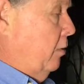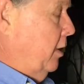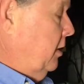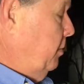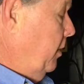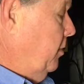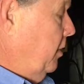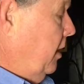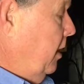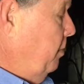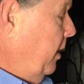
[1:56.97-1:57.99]
what I'd expect on the
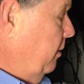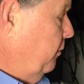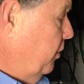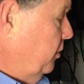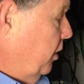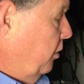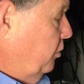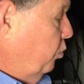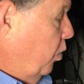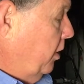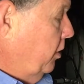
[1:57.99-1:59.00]
keypad. I've got zones
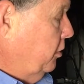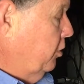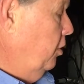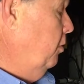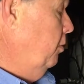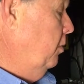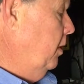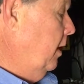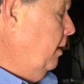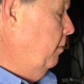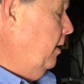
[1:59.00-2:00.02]
1 and 2
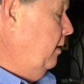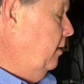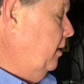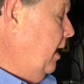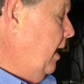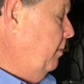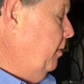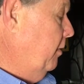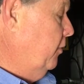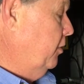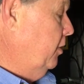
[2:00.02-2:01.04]
um, in alarm,
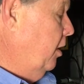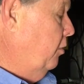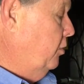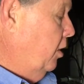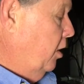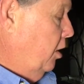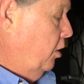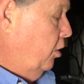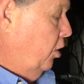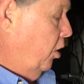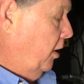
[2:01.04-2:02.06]
and I've got zones
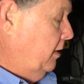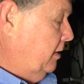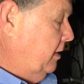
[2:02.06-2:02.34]
9 to